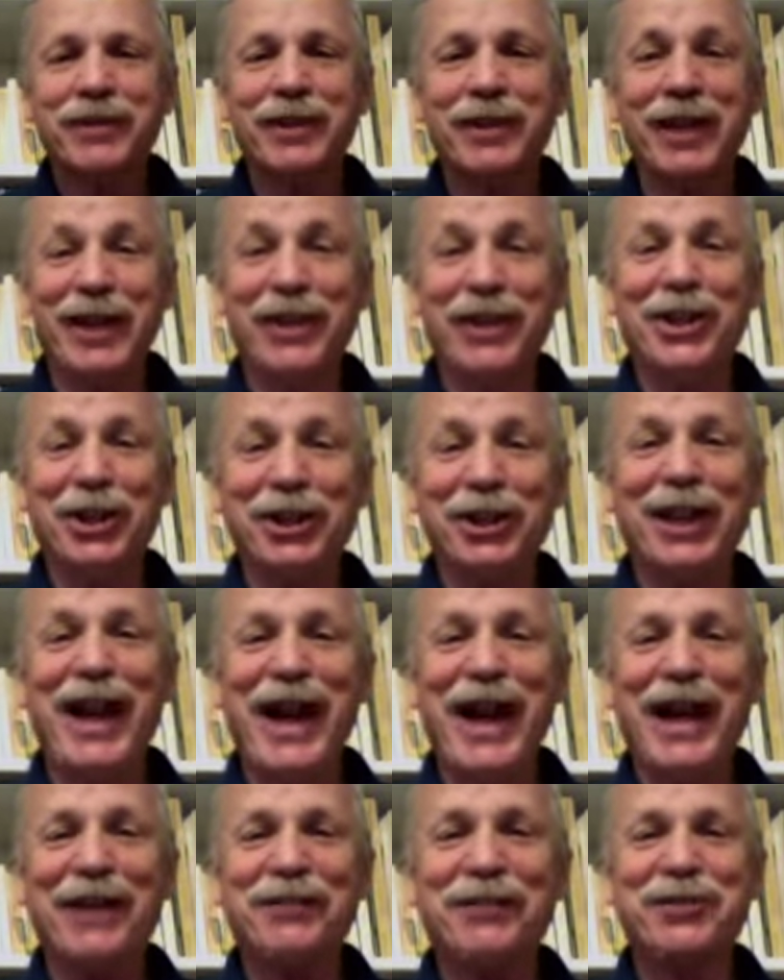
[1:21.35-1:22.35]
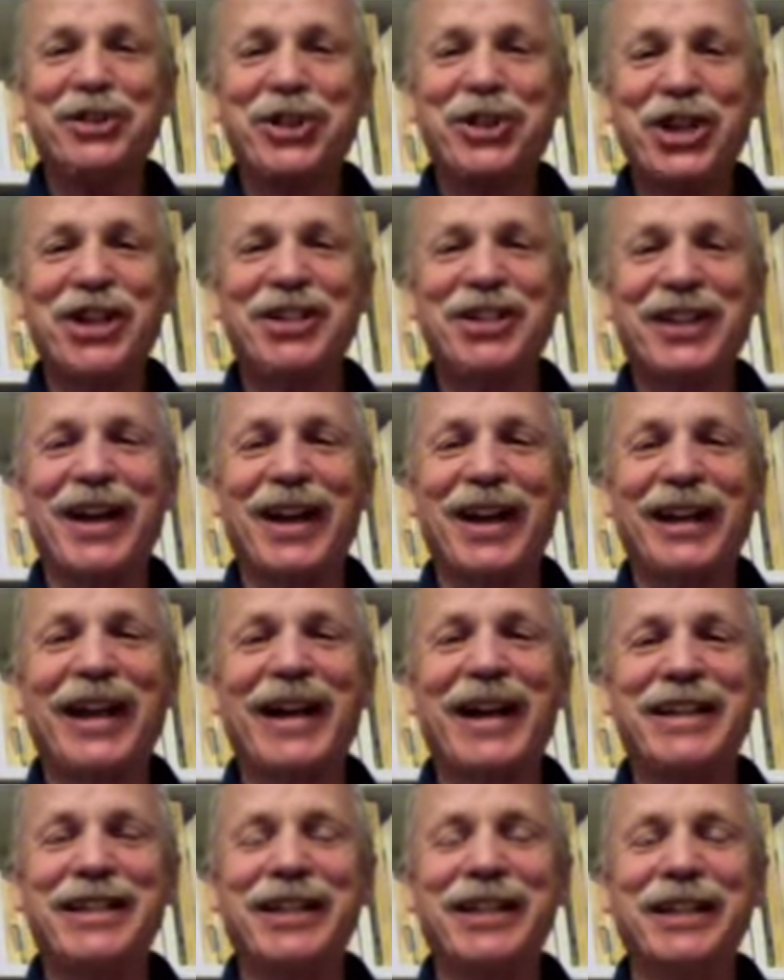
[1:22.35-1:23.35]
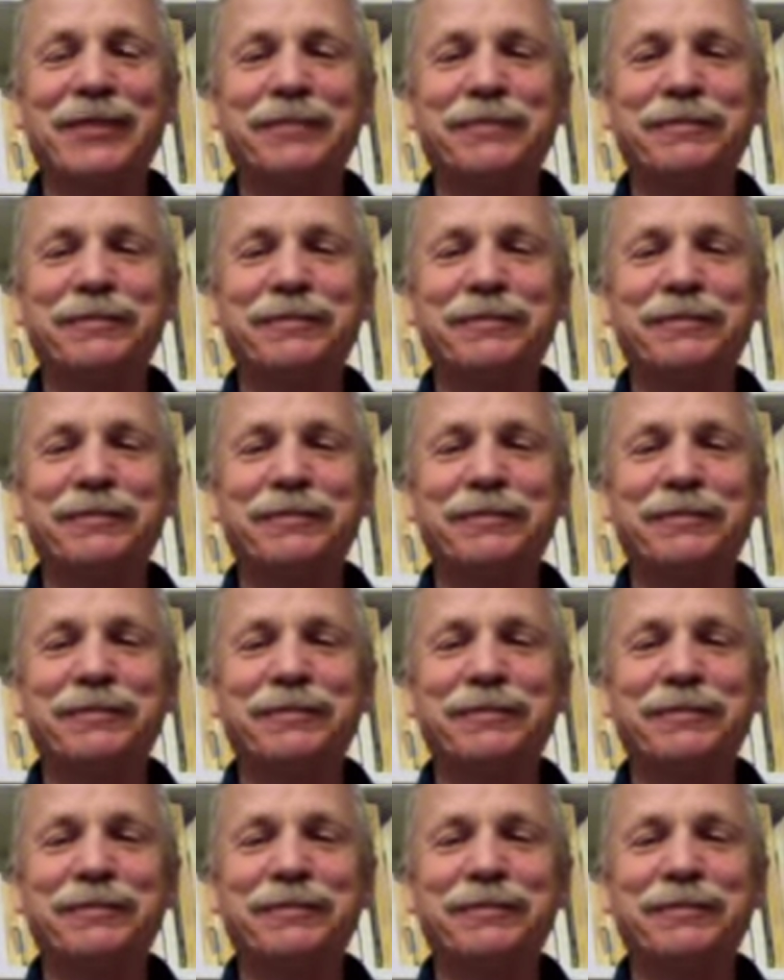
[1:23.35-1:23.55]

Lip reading: And they'll laugh just like I did.